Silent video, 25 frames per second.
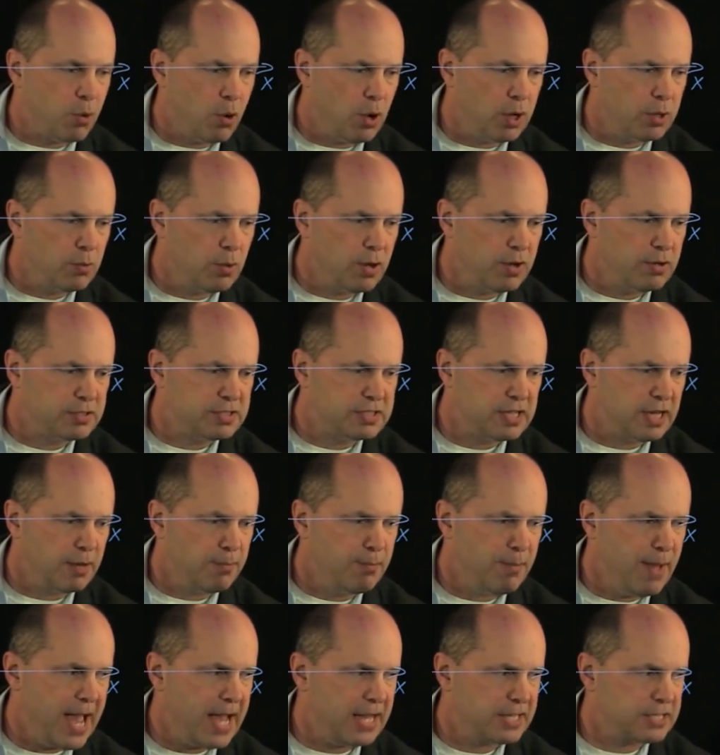point where it's at
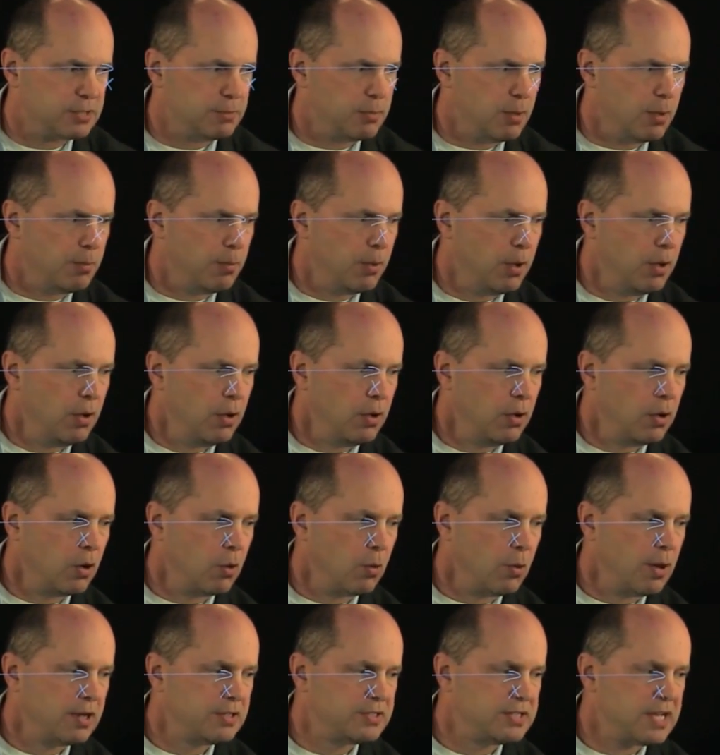a maximum
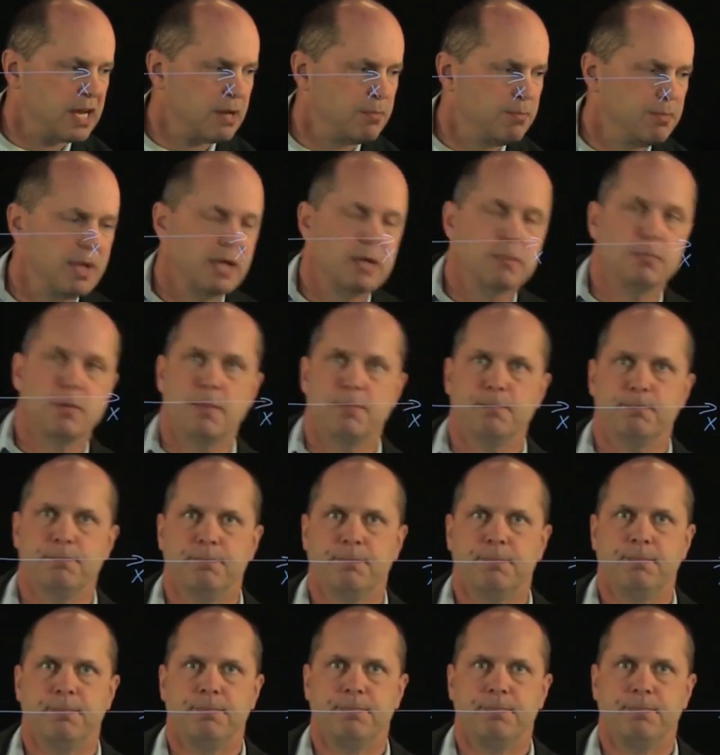or where it's at a minimum.